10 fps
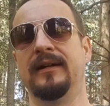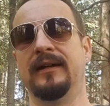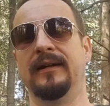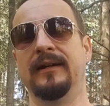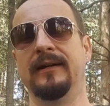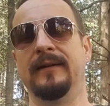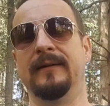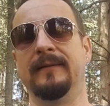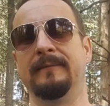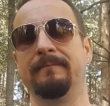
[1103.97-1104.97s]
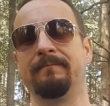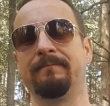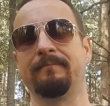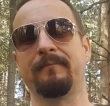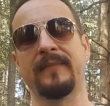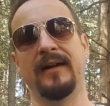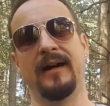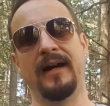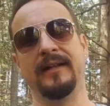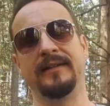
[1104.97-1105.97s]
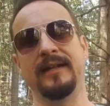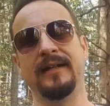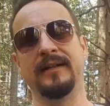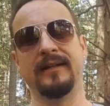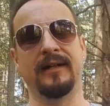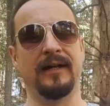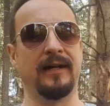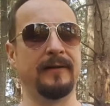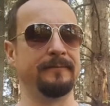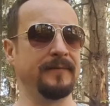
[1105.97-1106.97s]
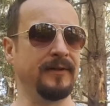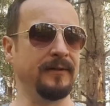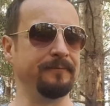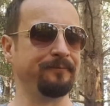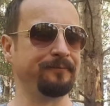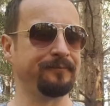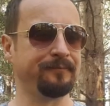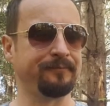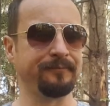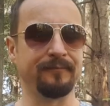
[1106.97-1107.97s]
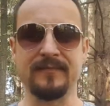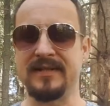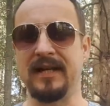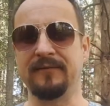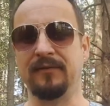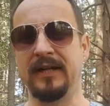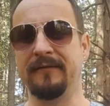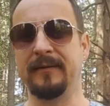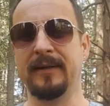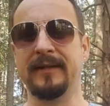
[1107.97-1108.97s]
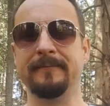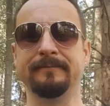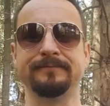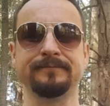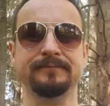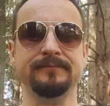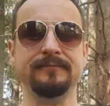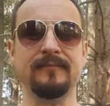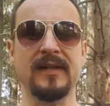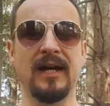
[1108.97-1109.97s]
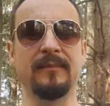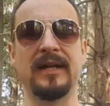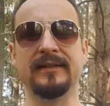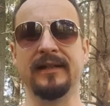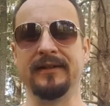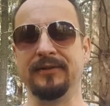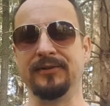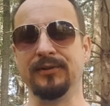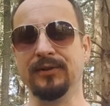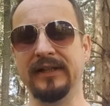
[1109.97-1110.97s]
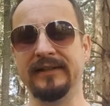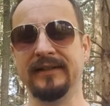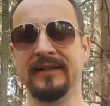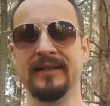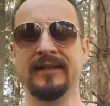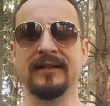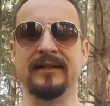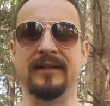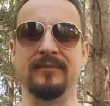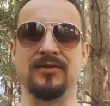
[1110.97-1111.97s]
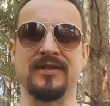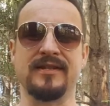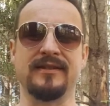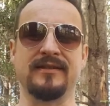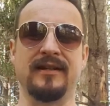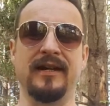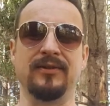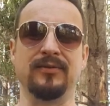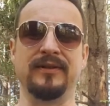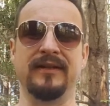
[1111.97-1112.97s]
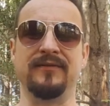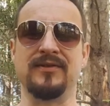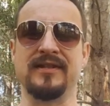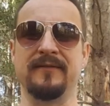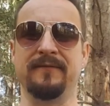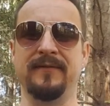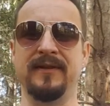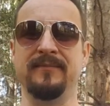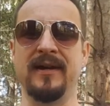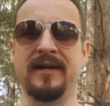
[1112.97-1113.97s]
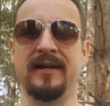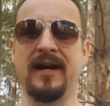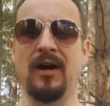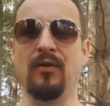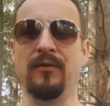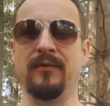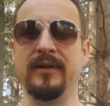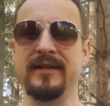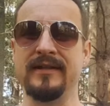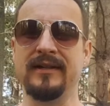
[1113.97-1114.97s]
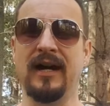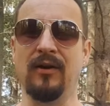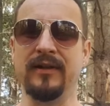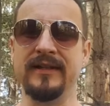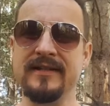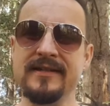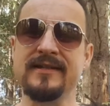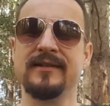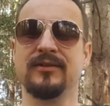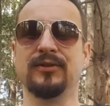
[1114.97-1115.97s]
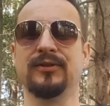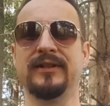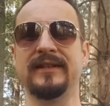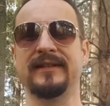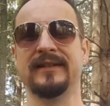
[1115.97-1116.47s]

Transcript: uh, I think you know it's not for everybody I'm not telling you to do it I'm just trying to give you some feedback how eh, how it is to do it